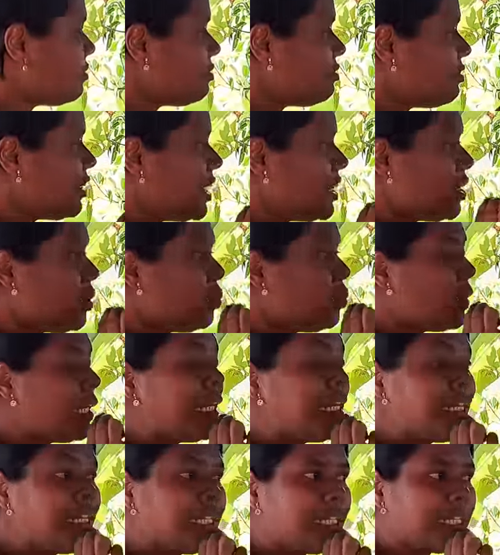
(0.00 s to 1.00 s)
When the
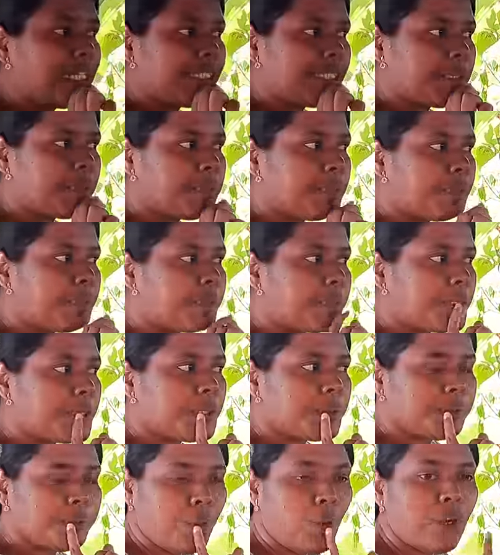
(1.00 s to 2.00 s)
word is
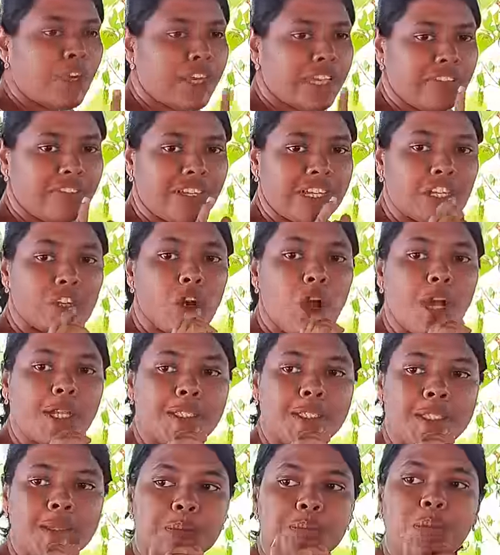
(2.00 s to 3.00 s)
spoken, when
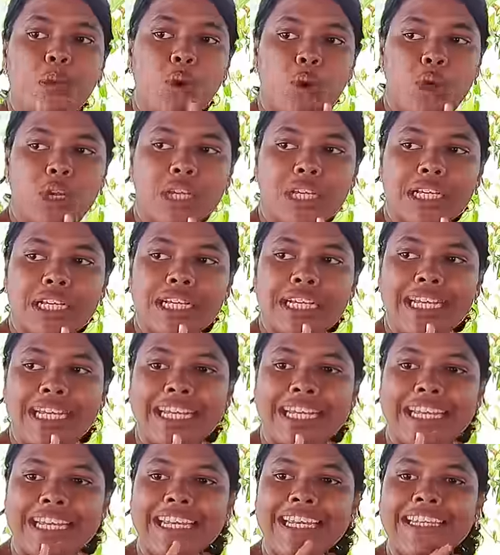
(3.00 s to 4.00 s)
God spoke,
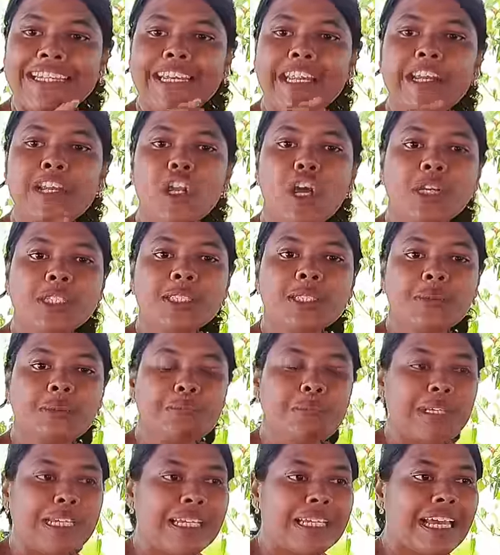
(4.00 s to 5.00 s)
he did not
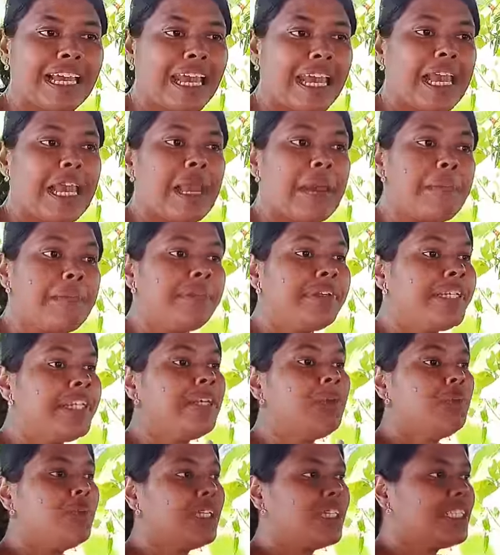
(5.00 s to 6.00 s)
speak
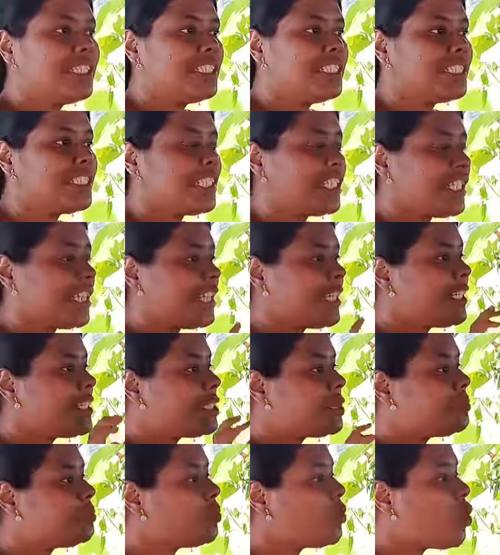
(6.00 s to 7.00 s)
empty words, he
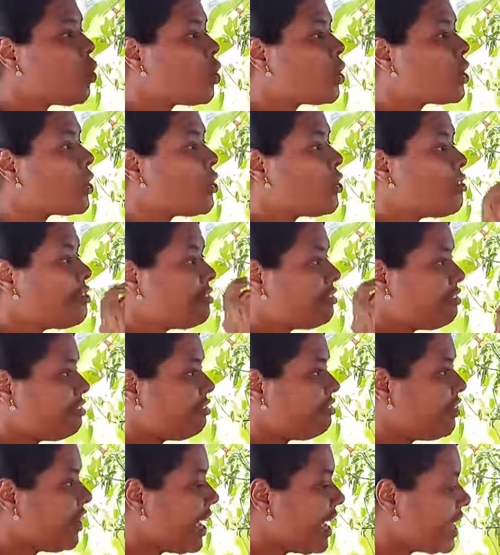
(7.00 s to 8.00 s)
spoke
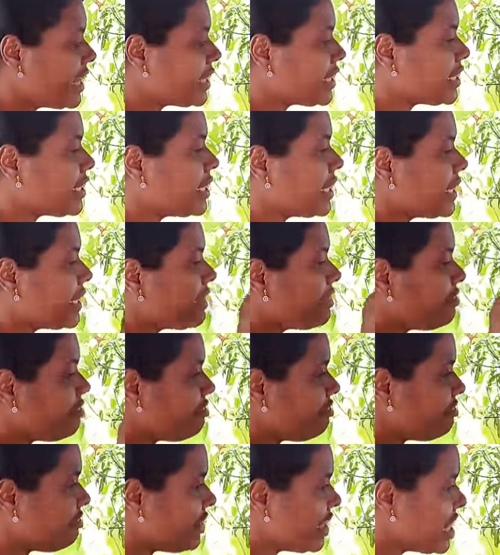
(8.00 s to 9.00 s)
faith
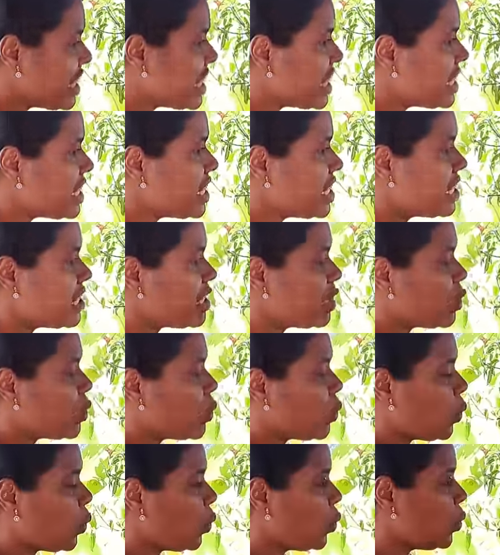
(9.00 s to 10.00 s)
filled
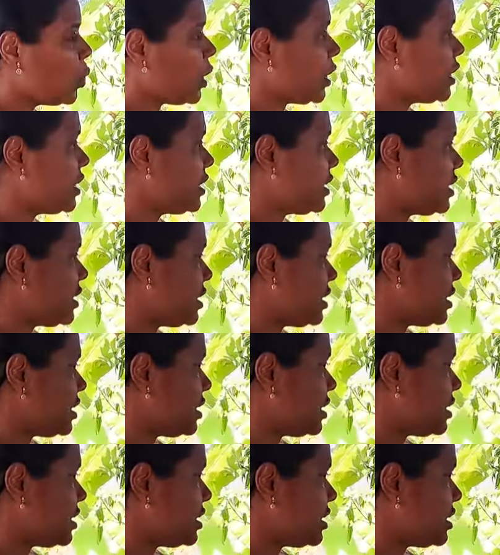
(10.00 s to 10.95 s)
words.